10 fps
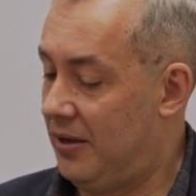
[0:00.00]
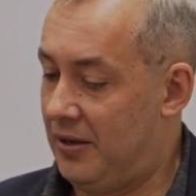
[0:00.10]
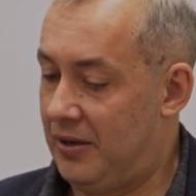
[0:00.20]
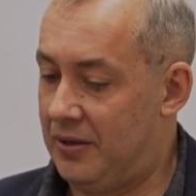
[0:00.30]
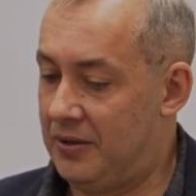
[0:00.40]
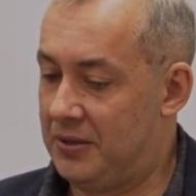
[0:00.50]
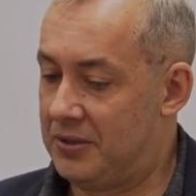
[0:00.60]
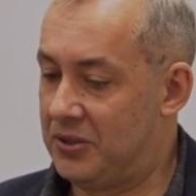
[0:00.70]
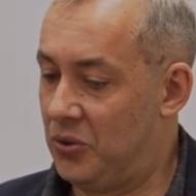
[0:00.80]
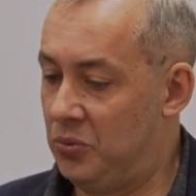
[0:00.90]
Uh,
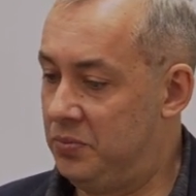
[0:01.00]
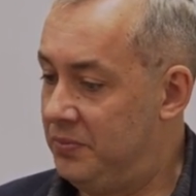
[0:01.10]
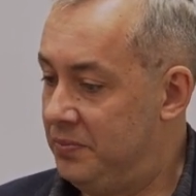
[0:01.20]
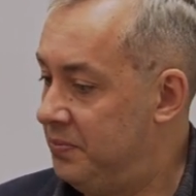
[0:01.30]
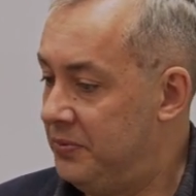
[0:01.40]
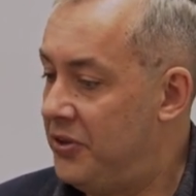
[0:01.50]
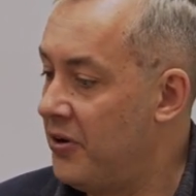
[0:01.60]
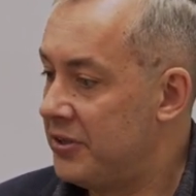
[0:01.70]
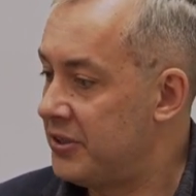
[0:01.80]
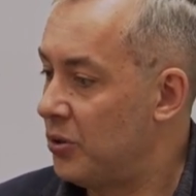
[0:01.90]
so
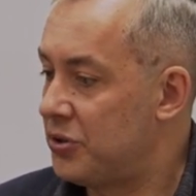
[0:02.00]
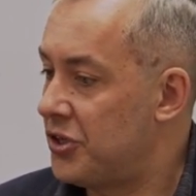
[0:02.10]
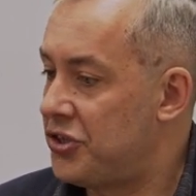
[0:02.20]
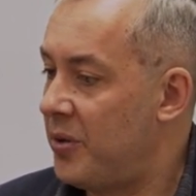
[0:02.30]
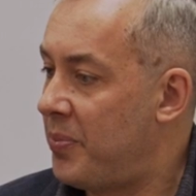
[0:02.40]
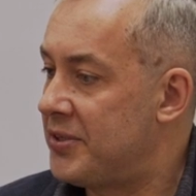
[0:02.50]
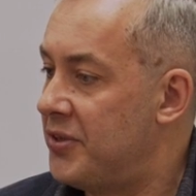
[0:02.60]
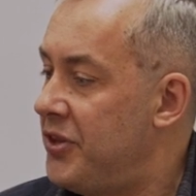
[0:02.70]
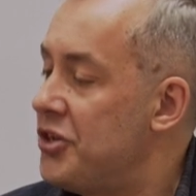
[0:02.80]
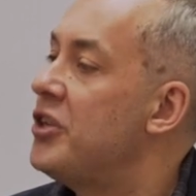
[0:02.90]
there is no such
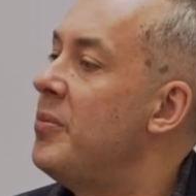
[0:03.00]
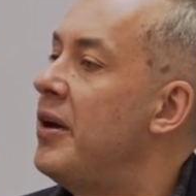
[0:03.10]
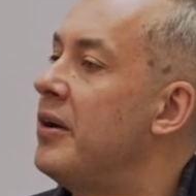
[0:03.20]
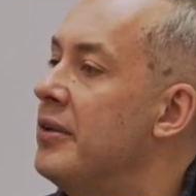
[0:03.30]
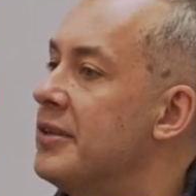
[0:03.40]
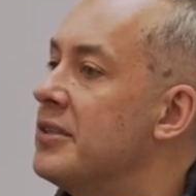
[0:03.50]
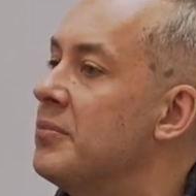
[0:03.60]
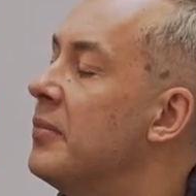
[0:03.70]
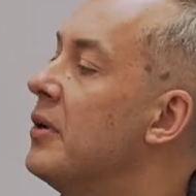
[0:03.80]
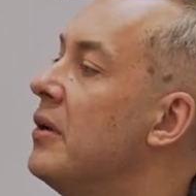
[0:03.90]
representation
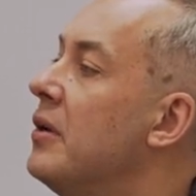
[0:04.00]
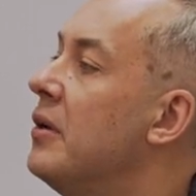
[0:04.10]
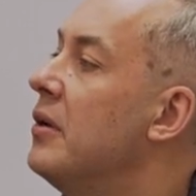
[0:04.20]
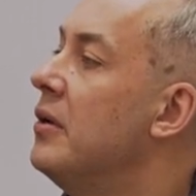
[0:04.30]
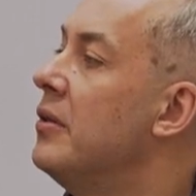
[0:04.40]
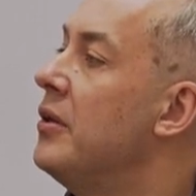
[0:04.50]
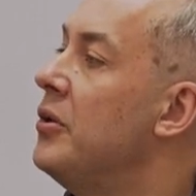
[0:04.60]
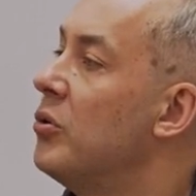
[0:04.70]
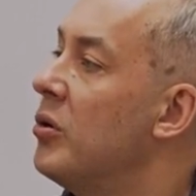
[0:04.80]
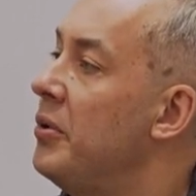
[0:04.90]
mechanism in the
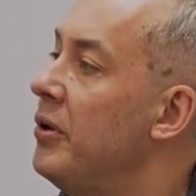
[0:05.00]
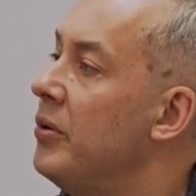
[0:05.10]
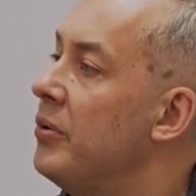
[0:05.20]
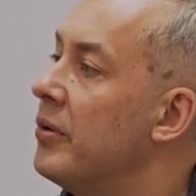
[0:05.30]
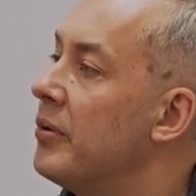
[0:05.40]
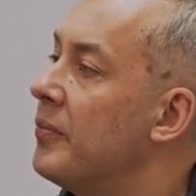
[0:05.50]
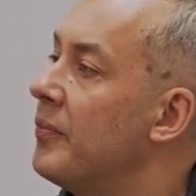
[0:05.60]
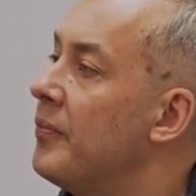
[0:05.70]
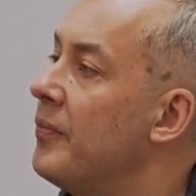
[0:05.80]
European Union.